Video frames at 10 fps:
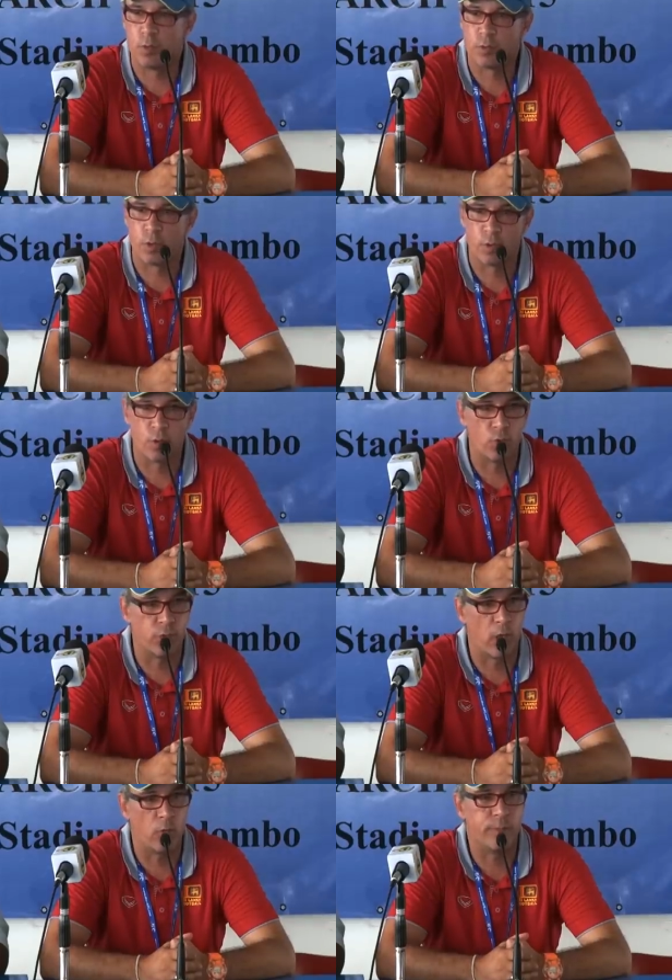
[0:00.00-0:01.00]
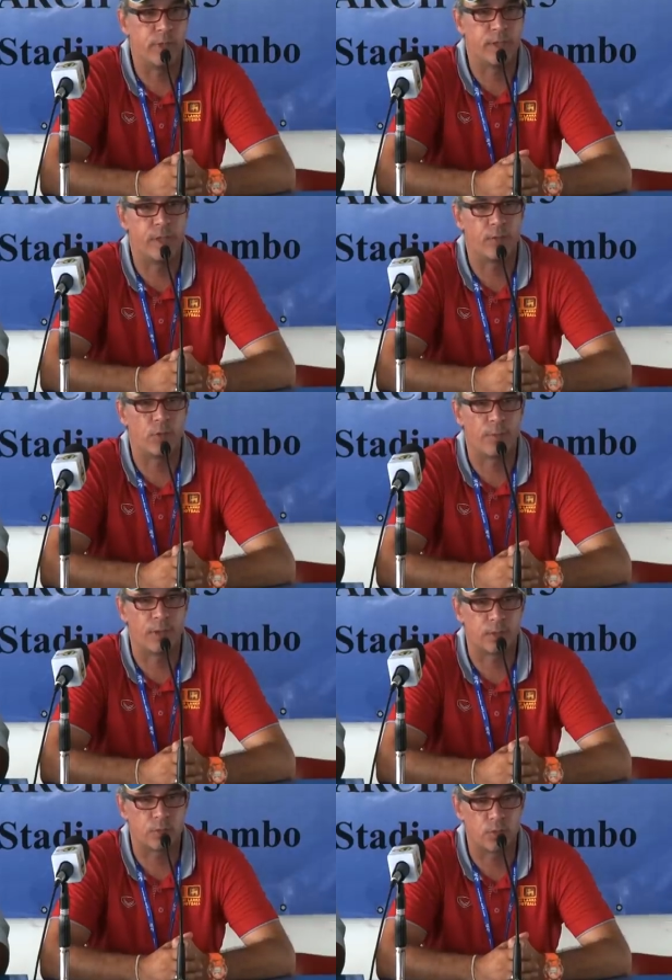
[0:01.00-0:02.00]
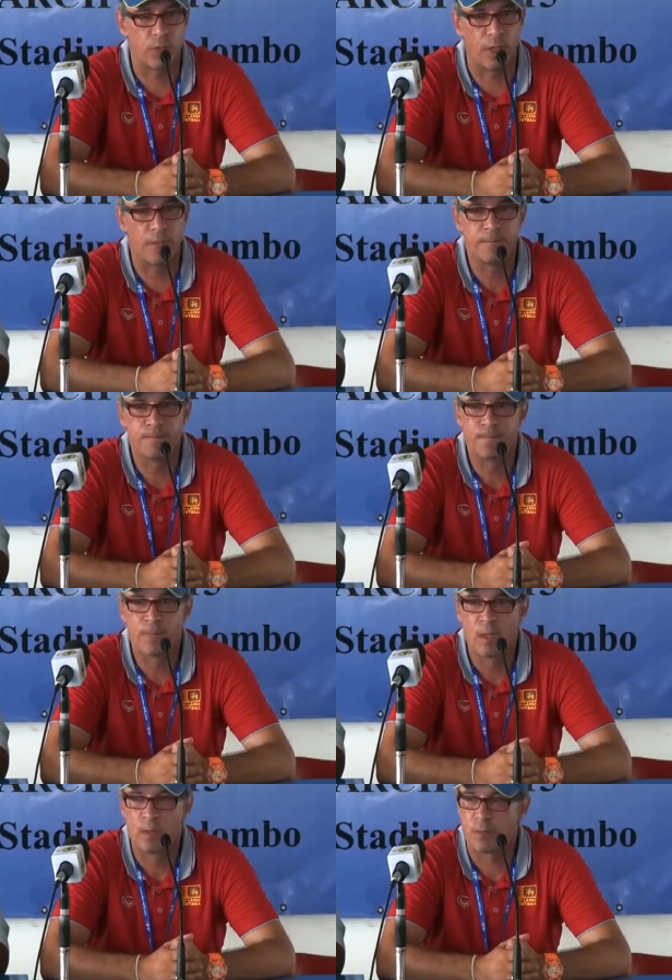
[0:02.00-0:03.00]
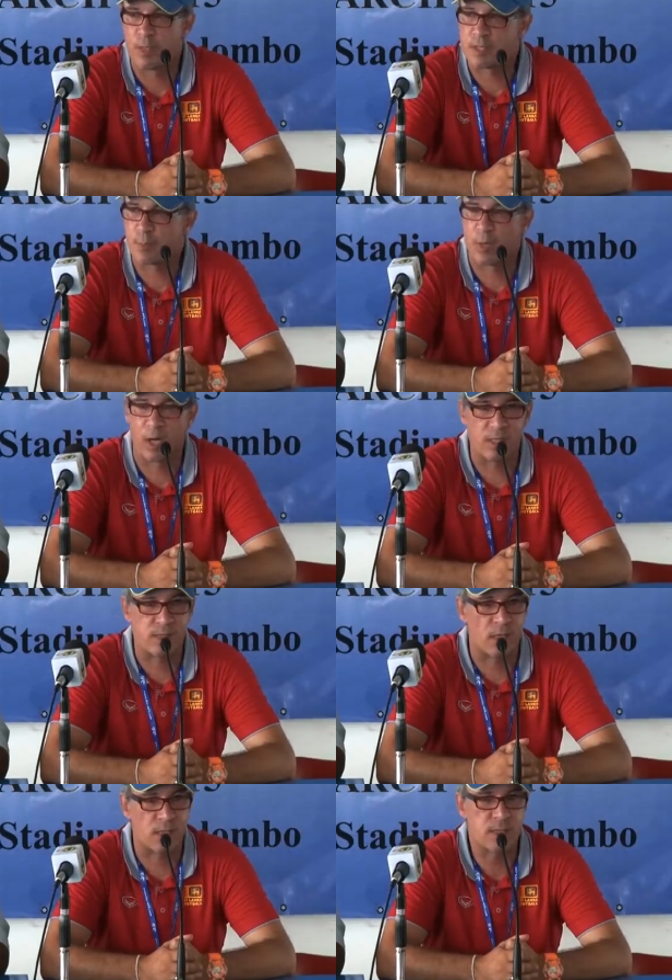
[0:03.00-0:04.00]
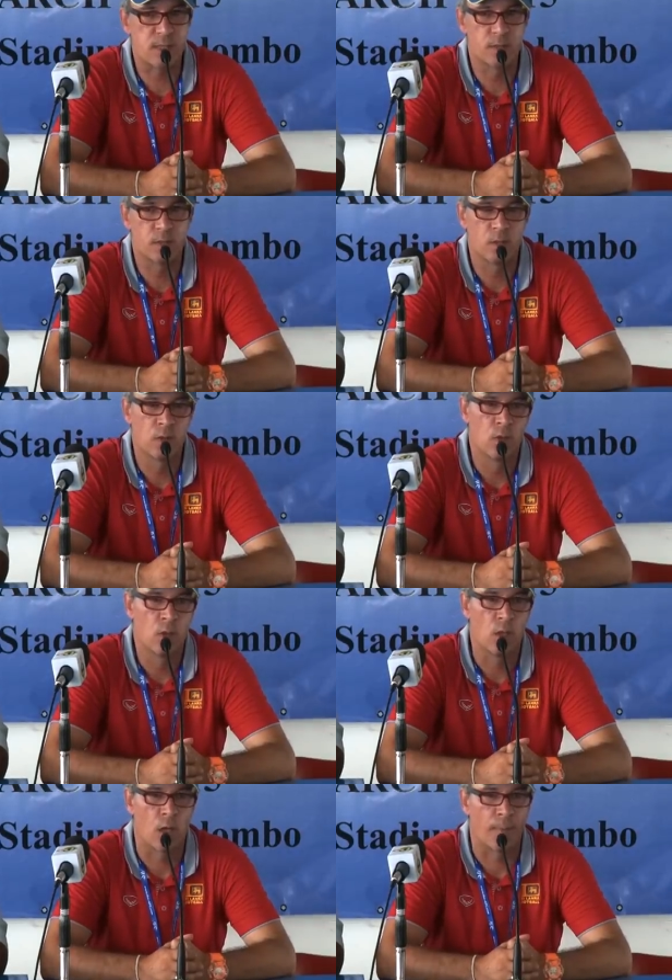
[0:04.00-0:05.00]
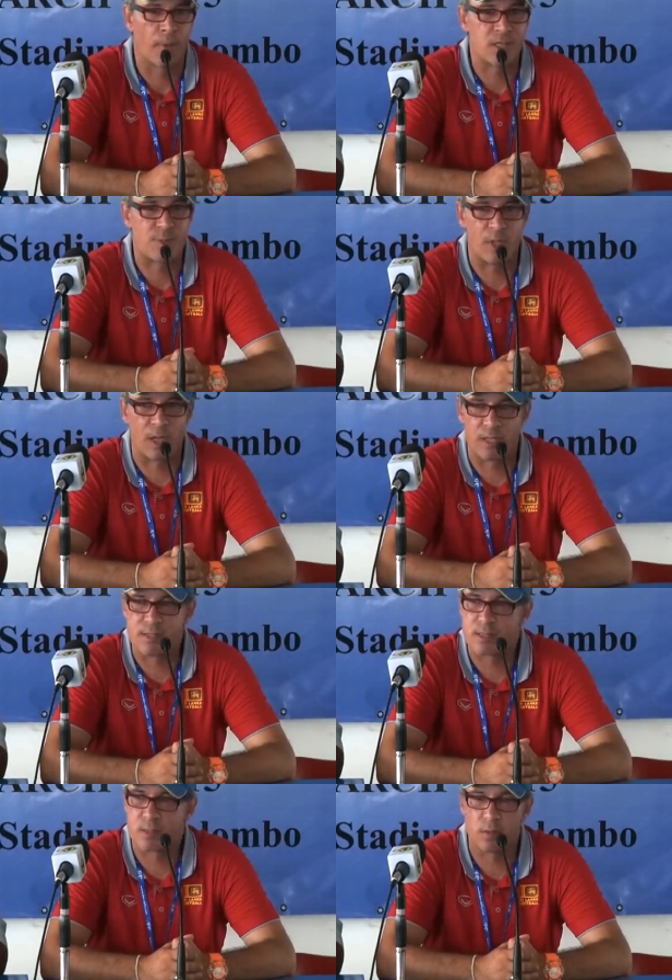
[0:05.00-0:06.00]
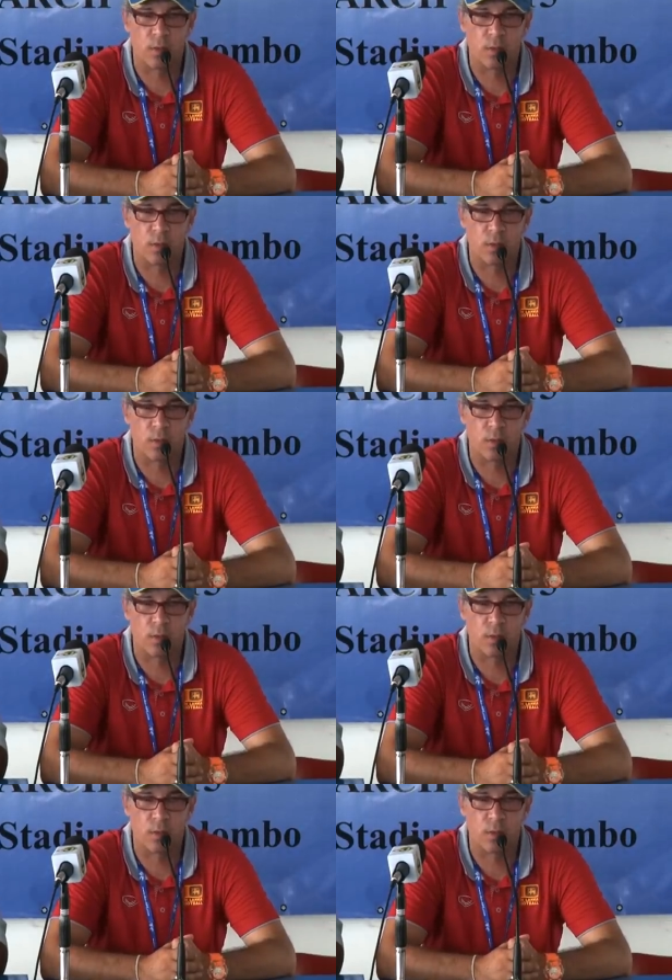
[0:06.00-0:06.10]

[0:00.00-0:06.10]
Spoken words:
No doubt, they were better today. They surprised us. I must be honest,